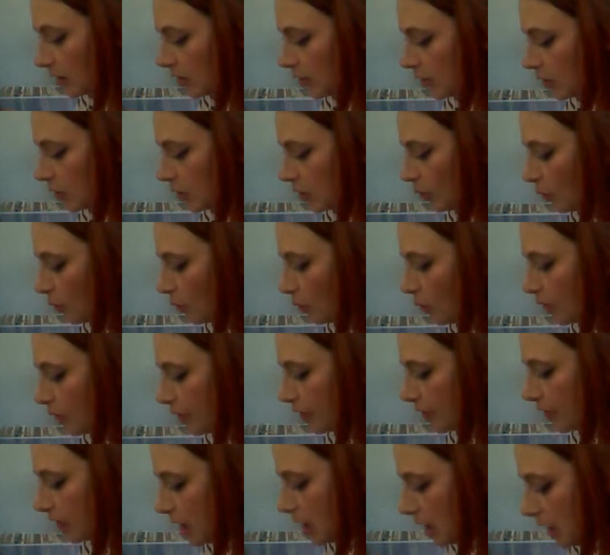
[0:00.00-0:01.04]
So
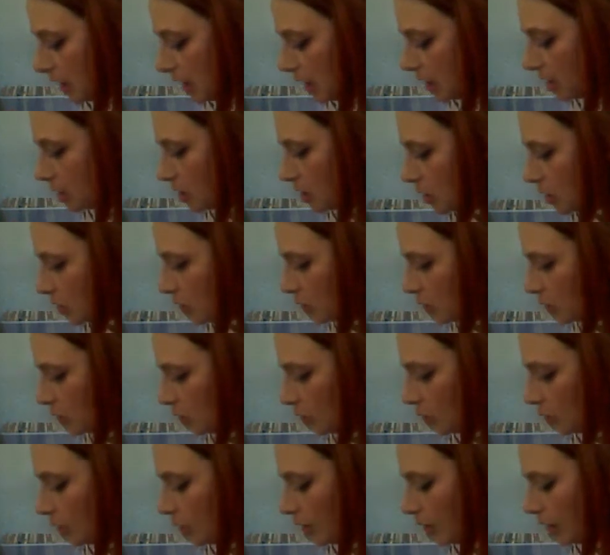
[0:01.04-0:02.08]
the key to